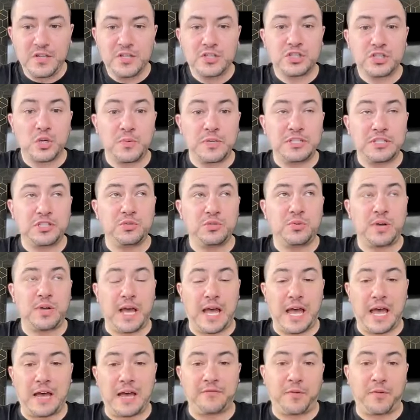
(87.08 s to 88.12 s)
so we do
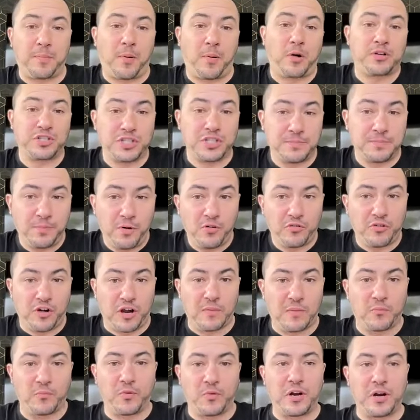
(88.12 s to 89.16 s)
have a partnership
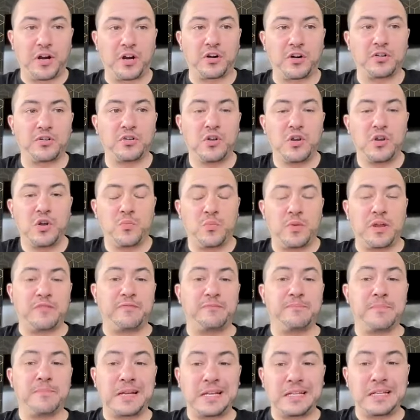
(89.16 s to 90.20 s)
program where we have
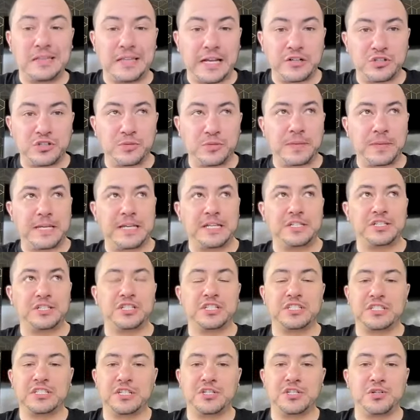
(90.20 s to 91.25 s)
many Landra
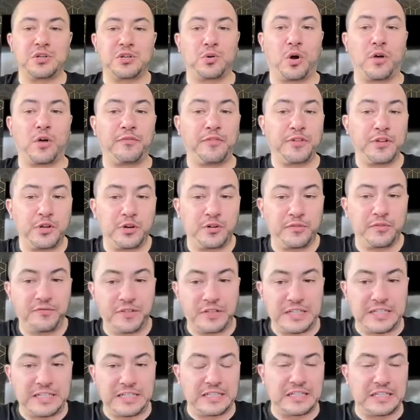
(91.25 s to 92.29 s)
pages and you could offer your
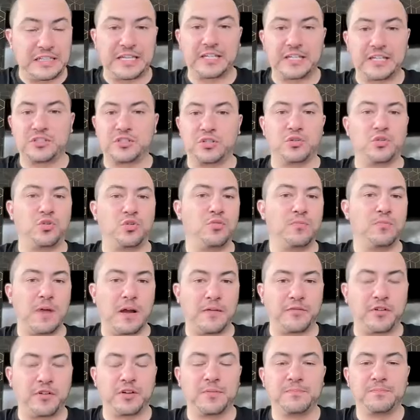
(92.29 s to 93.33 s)
affiliate link to
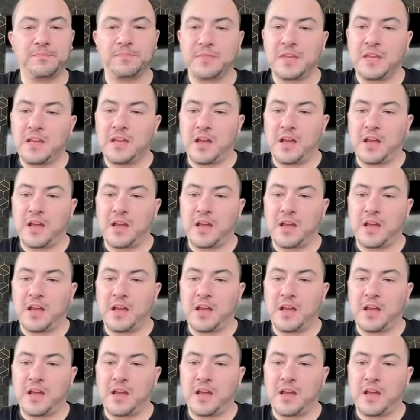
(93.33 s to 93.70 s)
whomever.